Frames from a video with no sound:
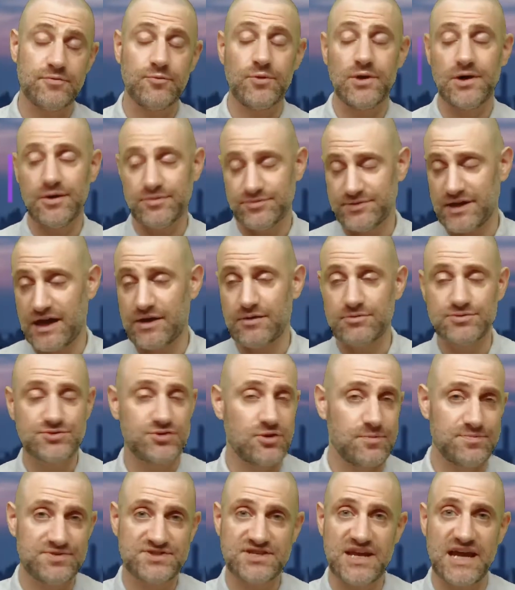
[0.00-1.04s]
Well, Donald
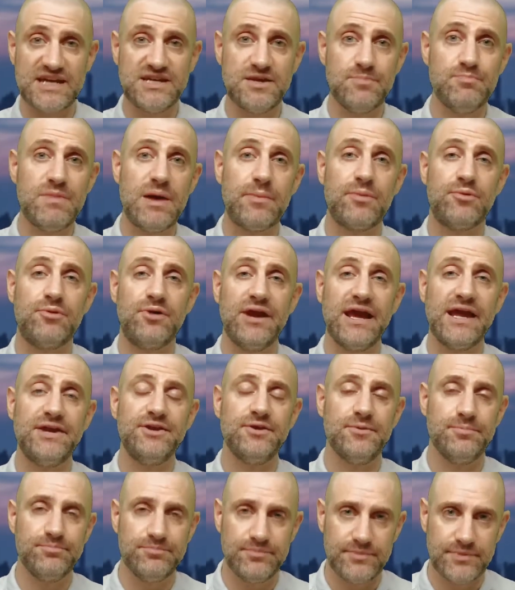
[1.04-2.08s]
Trump signed a
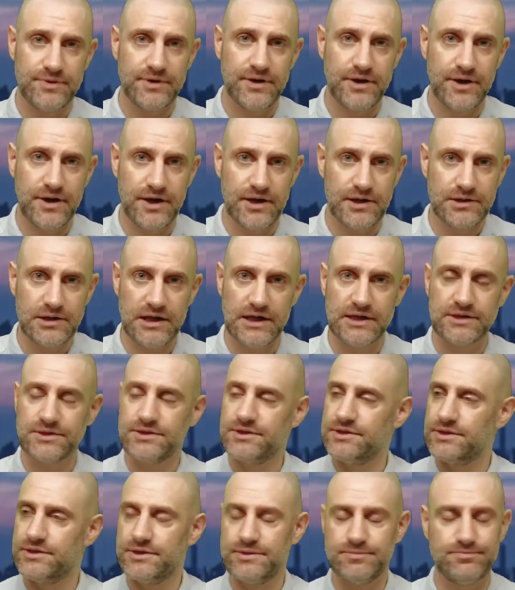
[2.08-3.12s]
memorandum, like
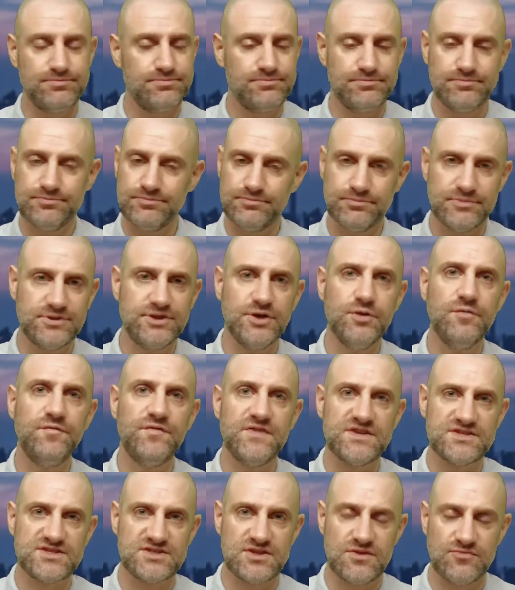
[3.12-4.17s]
the
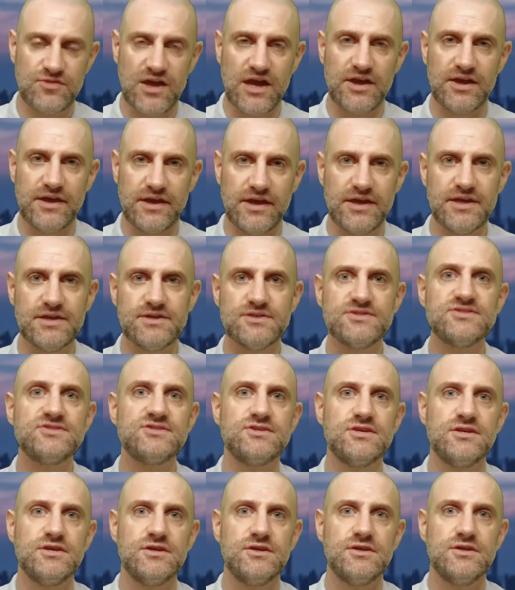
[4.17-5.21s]
doofus that he is,
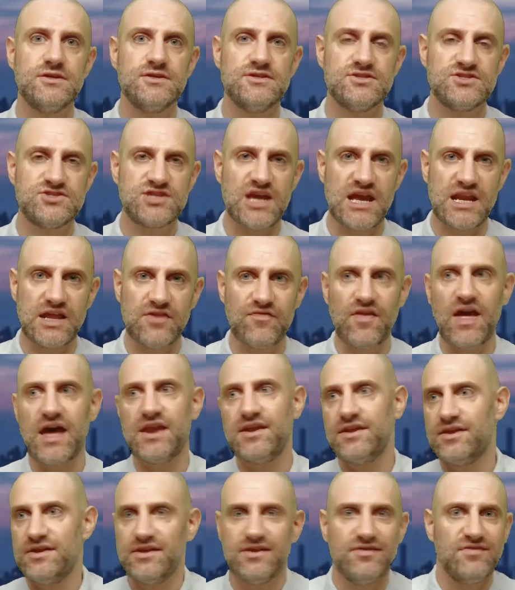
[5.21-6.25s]
stating
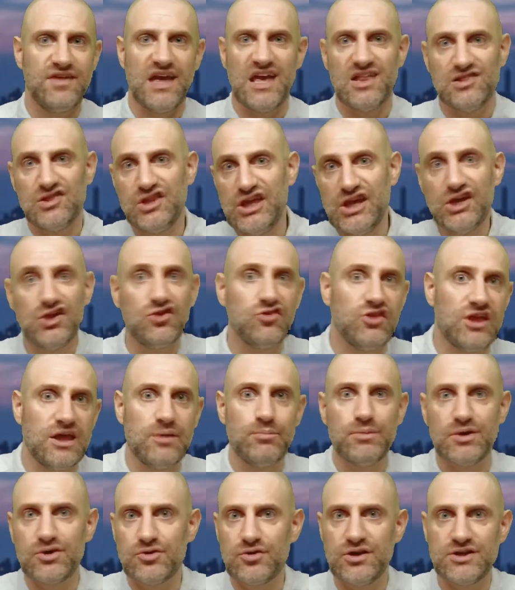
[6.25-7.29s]
that illegal
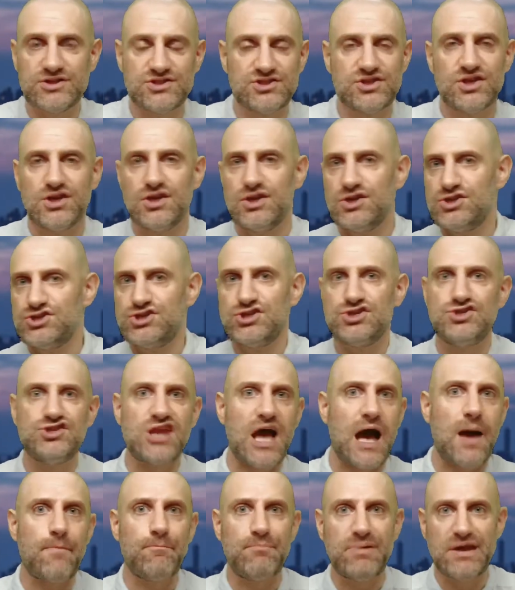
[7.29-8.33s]
immigrants should
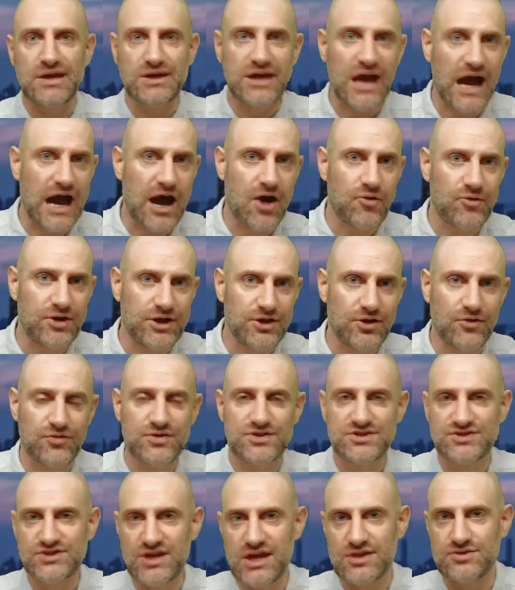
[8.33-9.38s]
not be counted on the
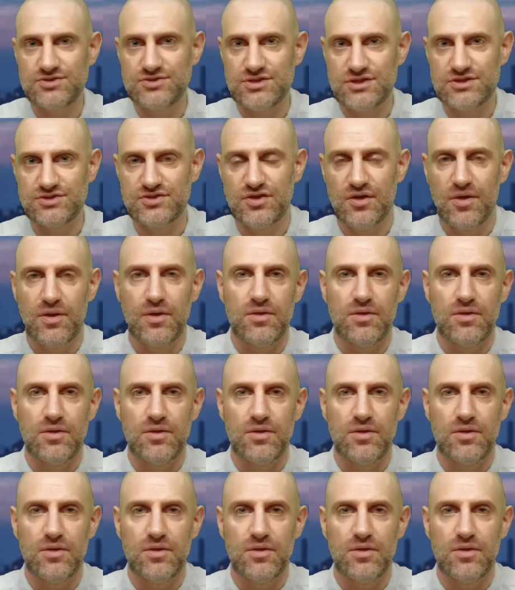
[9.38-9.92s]
census.